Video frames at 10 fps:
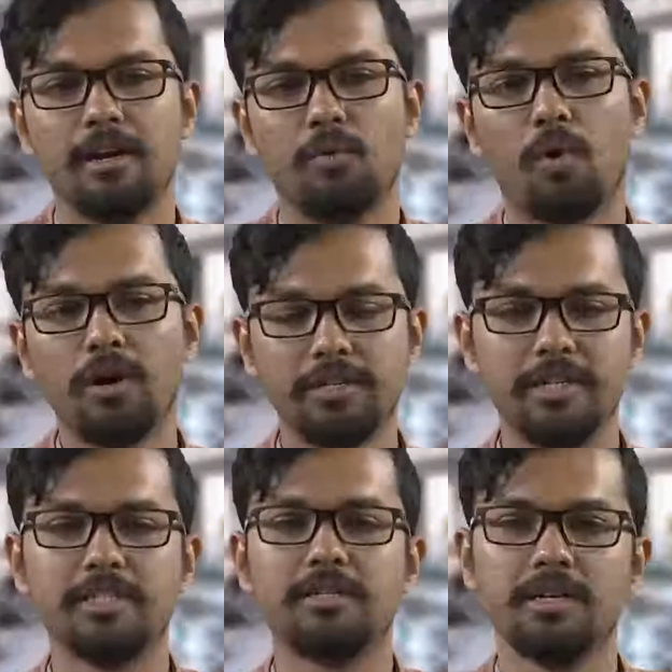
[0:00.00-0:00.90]
Walt
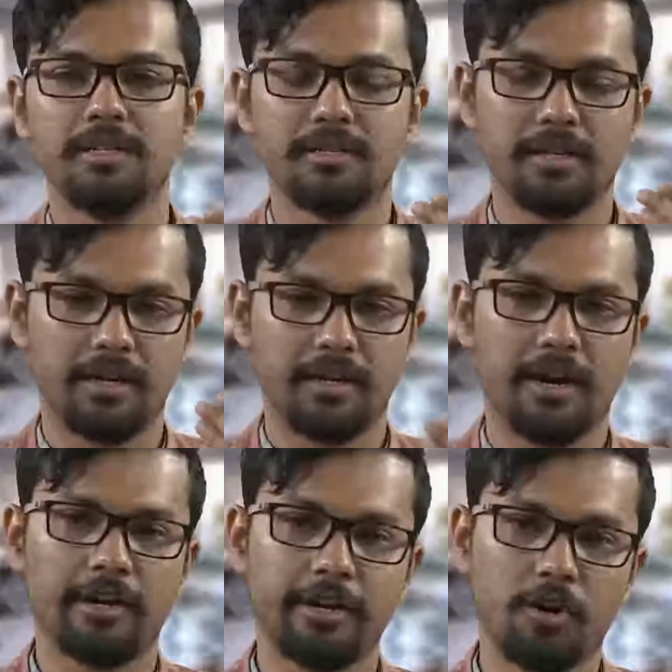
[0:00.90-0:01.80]
Disney the tar
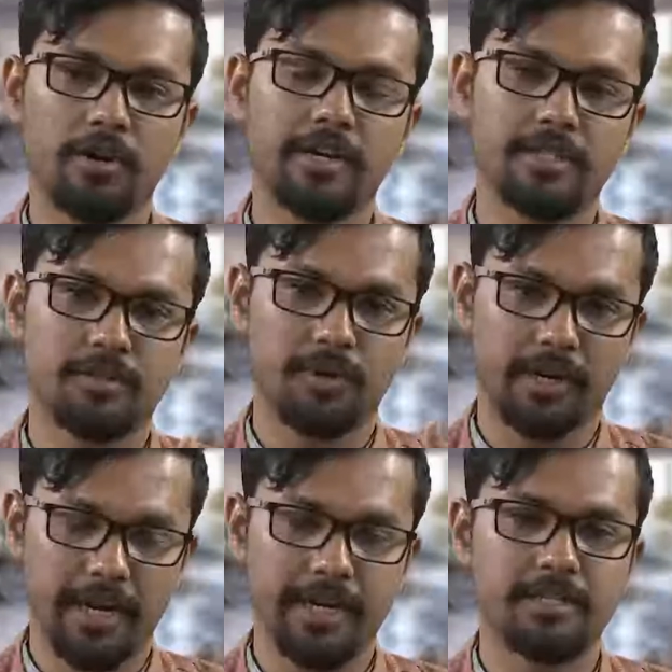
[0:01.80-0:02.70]
target audience
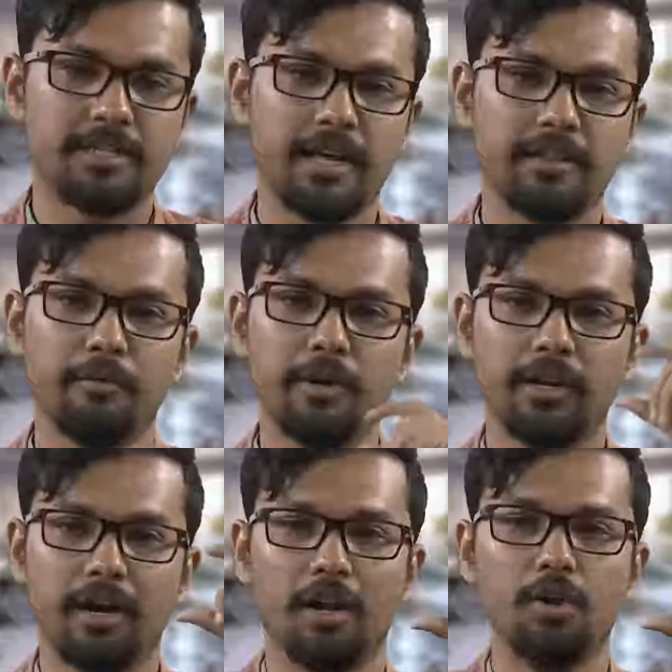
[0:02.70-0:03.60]
were kids and they
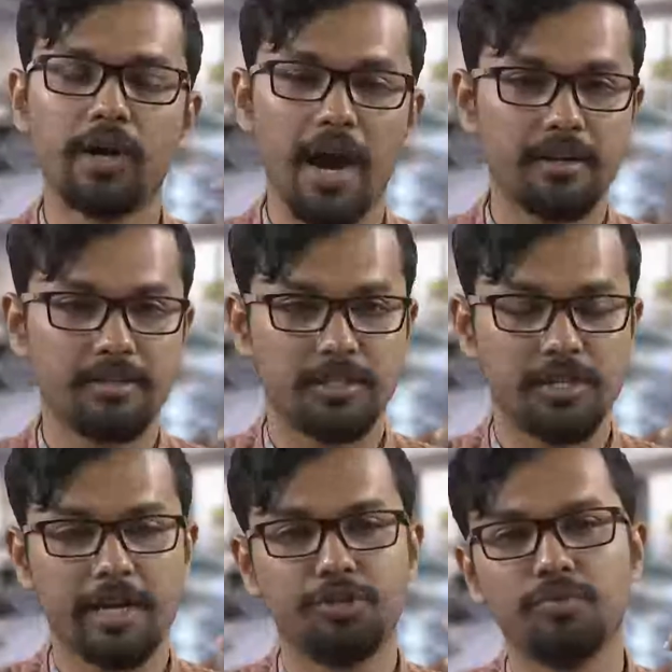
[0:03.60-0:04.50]
will uh, look at the
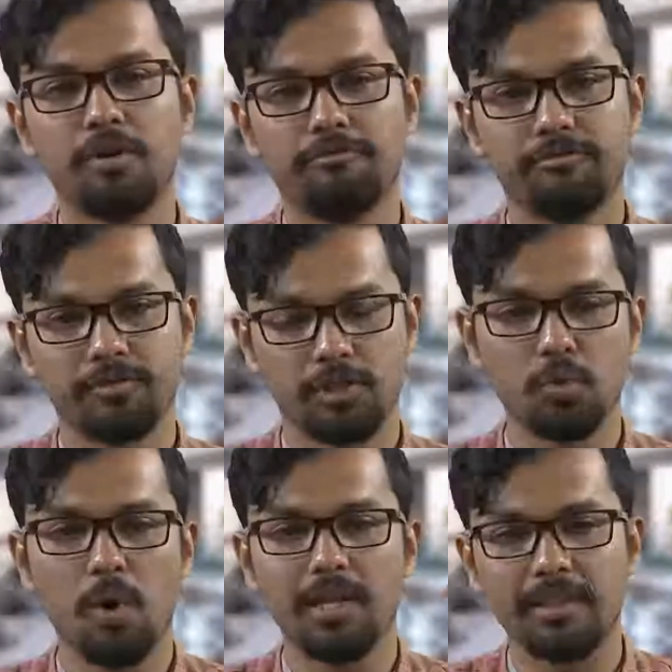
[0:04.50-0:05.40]
statue of
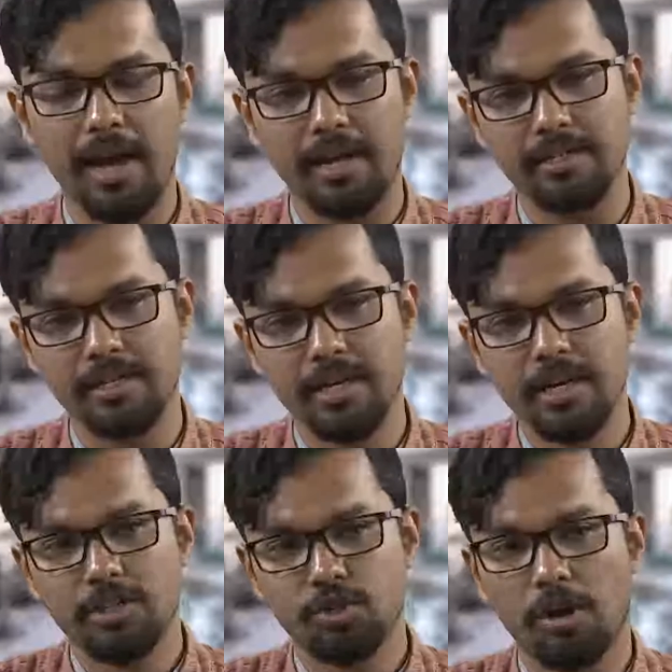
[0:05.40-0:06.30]
swan and
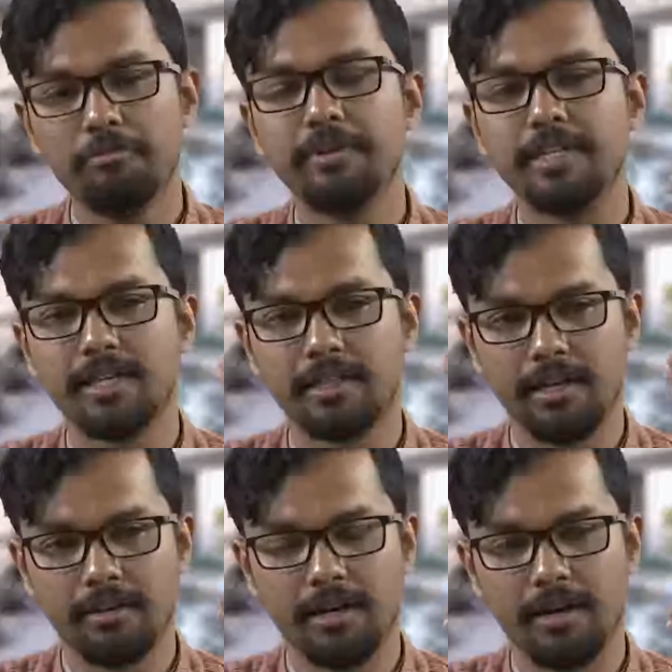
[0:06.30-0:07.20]
dolphins and
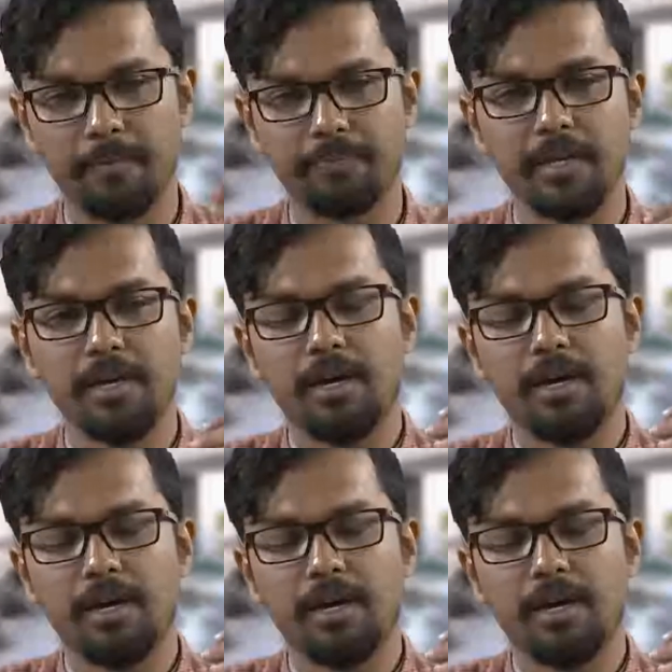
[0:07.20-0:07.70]
then um,